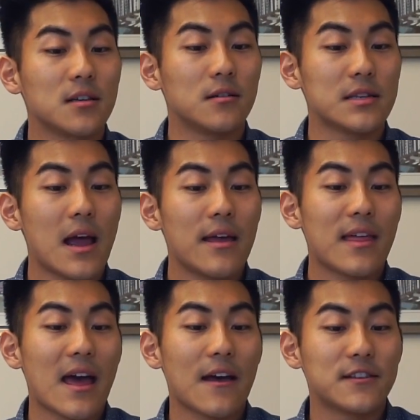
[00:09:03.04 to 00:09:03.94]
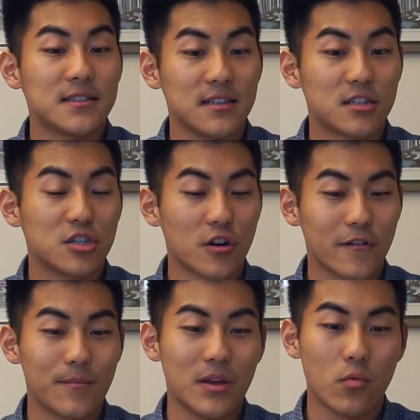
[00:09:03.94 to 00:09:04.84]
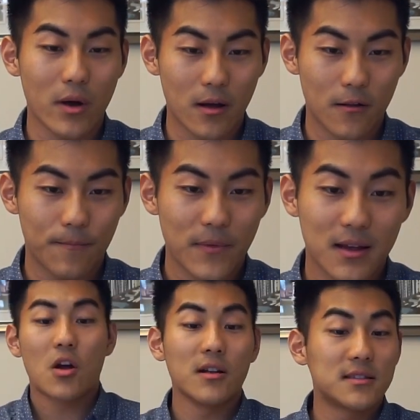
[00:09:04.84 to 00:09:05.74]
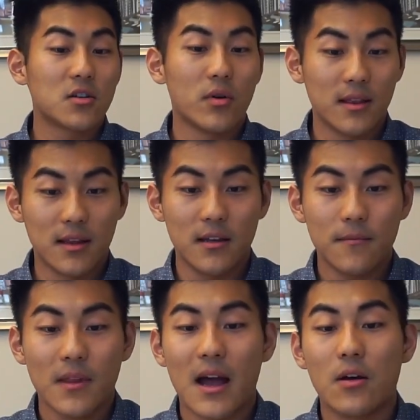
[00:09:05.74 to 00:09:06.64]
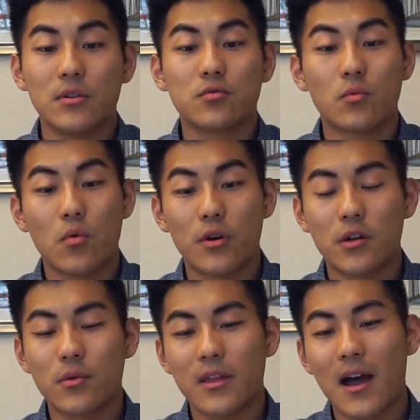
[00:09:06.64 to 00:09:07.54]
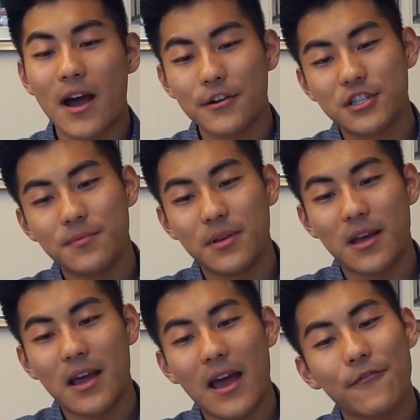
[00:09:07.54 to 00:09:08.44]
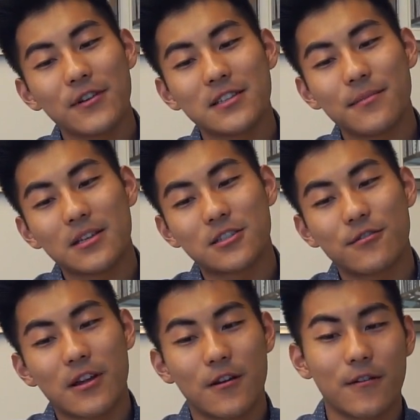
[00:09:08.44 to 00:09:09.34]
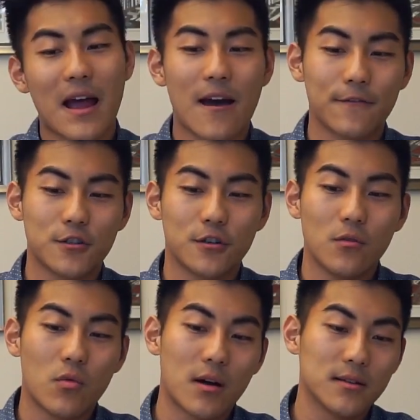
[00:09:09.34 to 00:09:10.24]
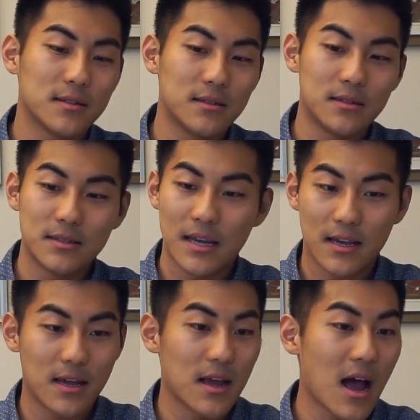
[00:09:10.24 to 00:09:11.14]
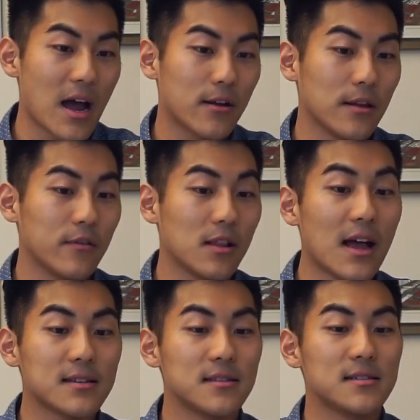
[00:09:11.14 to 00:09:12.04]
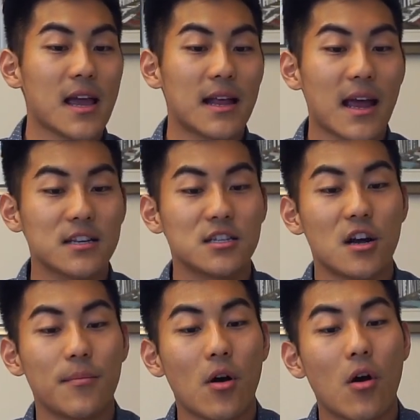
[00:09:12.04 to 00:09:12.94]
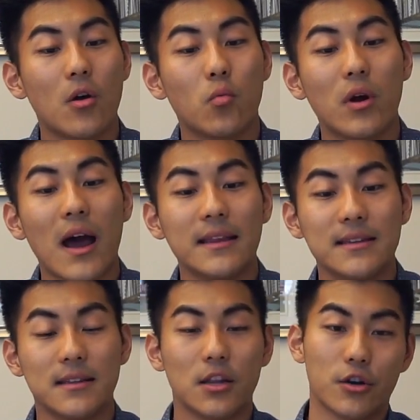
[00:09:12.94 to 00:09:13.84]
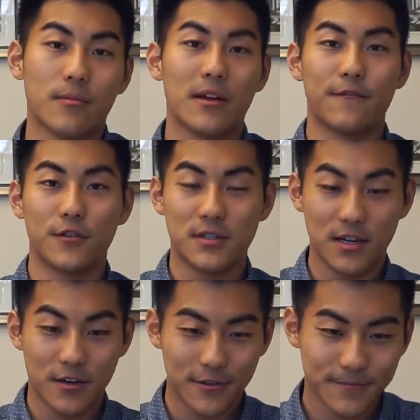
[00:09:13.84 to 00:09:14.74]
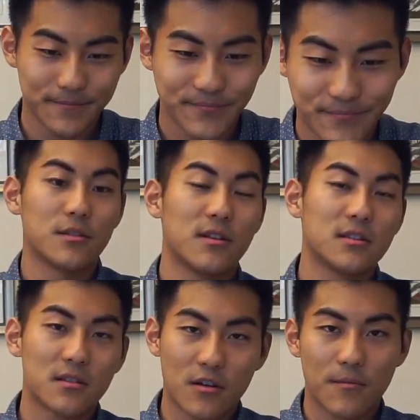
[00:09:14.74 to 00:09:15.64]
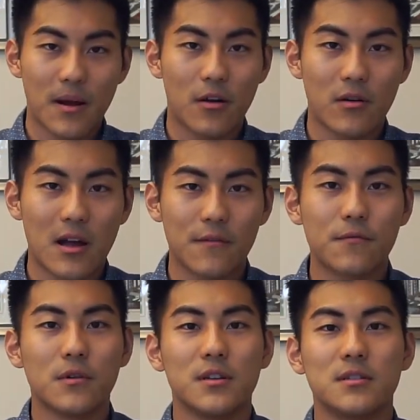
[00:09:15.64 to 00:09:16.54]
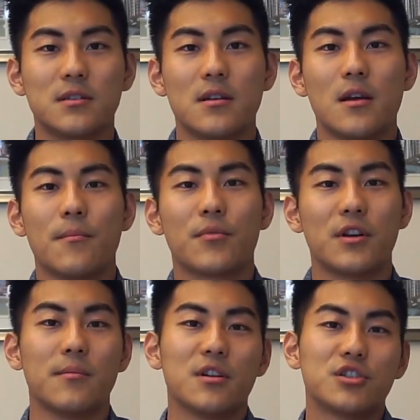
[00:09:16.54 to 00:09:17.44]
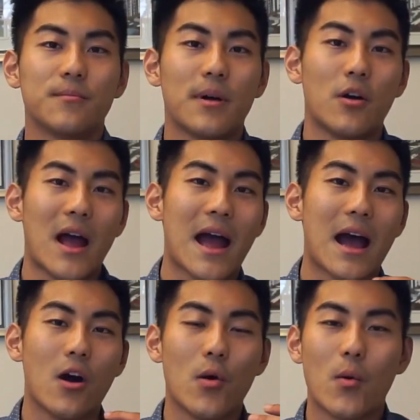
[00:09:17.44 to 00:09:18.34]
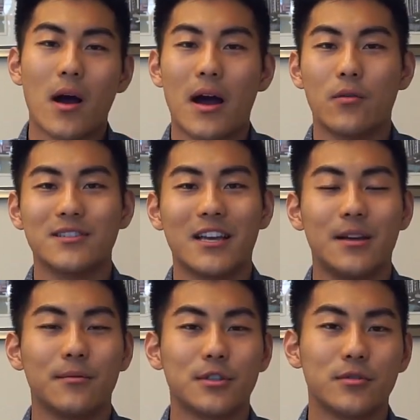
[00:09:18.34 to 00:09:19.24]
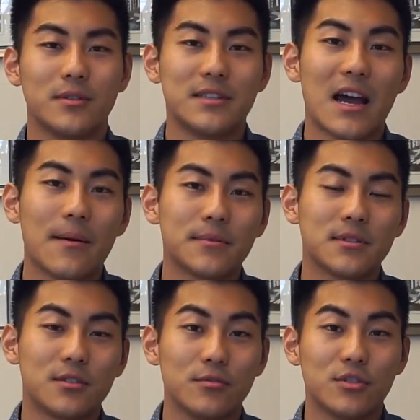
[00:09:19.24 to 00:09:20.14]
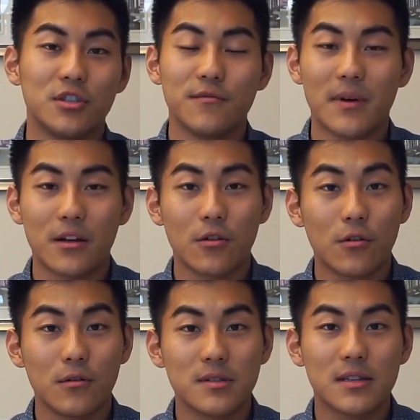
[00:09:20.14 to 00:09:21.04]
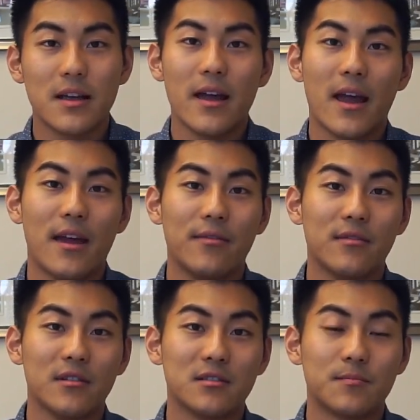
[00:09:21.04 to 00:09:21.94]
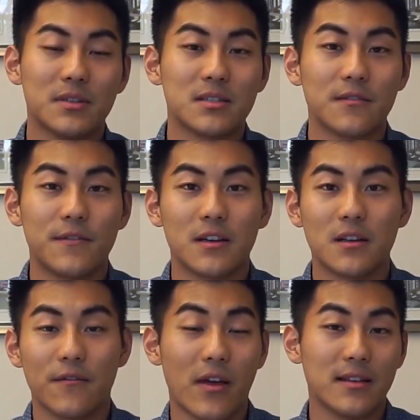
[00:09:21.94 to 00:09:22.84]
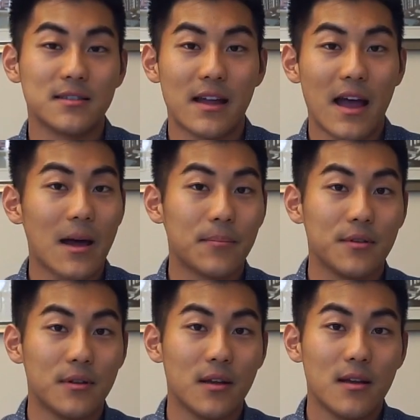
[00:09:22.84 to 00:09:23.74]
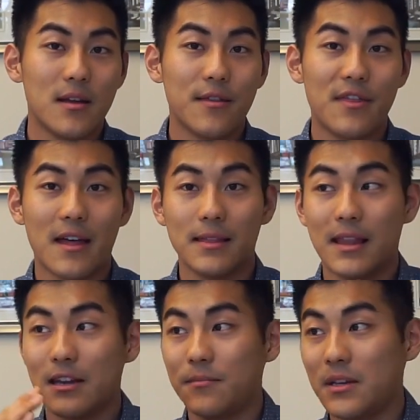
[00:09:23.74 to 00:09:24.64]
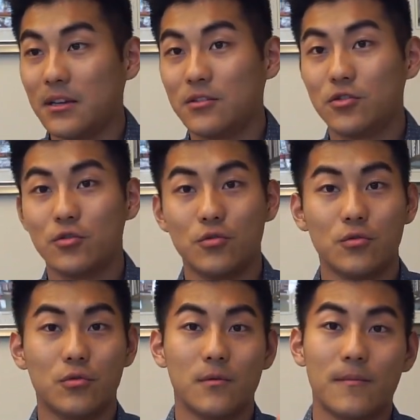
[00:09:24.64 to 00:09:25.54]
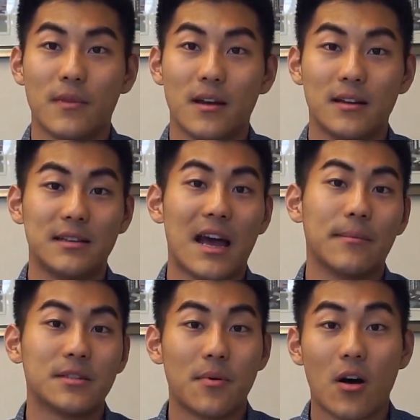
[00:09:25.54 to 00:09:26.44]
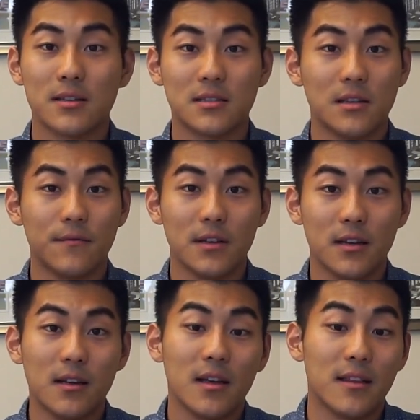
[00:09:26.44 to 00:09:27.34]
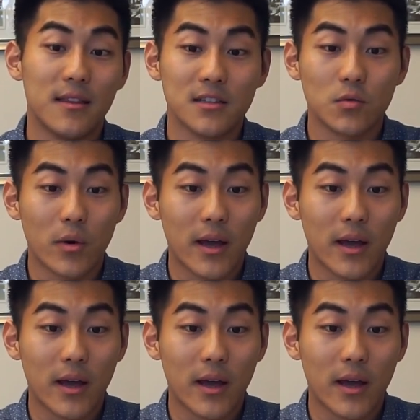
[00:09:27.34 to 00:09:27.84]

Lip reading: skills that have since served me well. Consequently, I was rewarded with a higher GPA every semester thereafter while taking higher level classes and catching up on what I didn't learn my first year. So this third paragraph was pretty much about how I was able to adapt to achieve my goals and the specific events that happened that led me to adapt positively in this